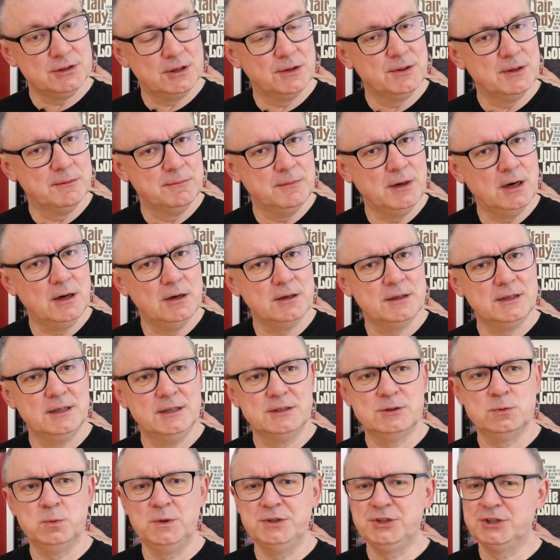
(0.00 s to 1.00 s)
on the
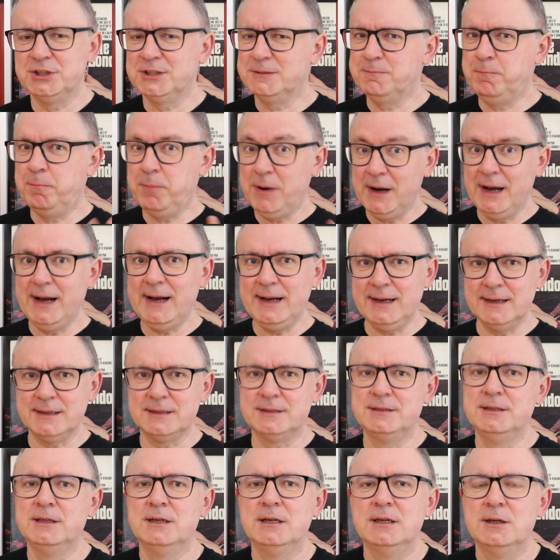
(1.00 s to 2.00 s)
market which is
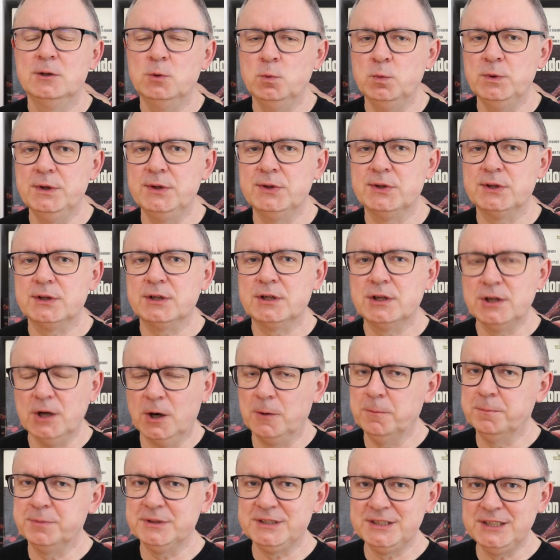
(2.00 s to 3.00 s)
packed with
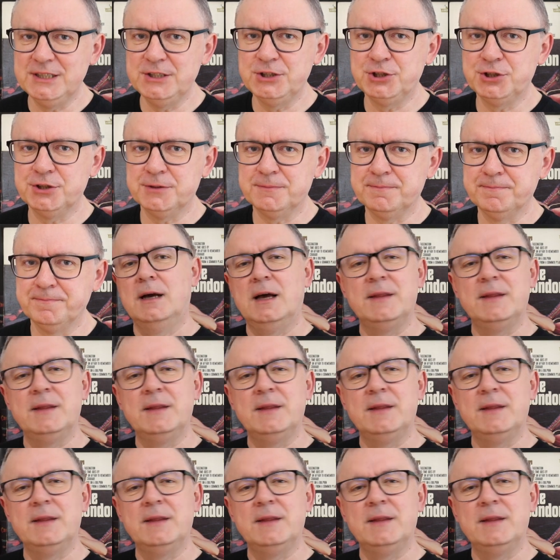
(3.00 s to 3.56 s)
competition.